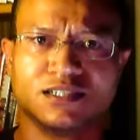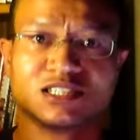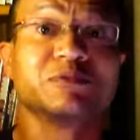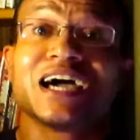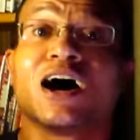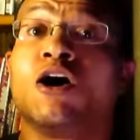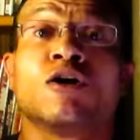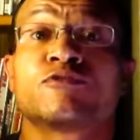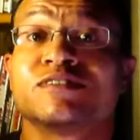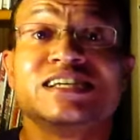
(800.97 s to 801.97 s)
So we got all
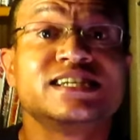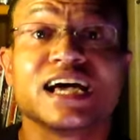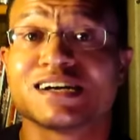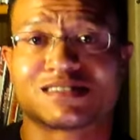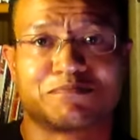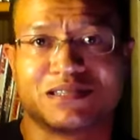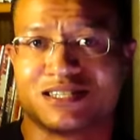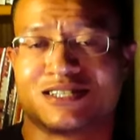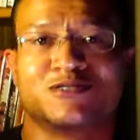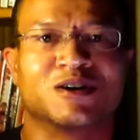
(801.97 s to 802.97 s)
3 Shafts up in
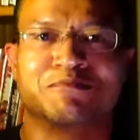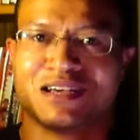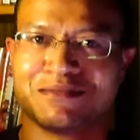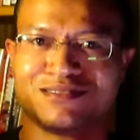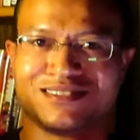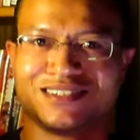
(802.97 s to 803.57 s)
this joint, baby.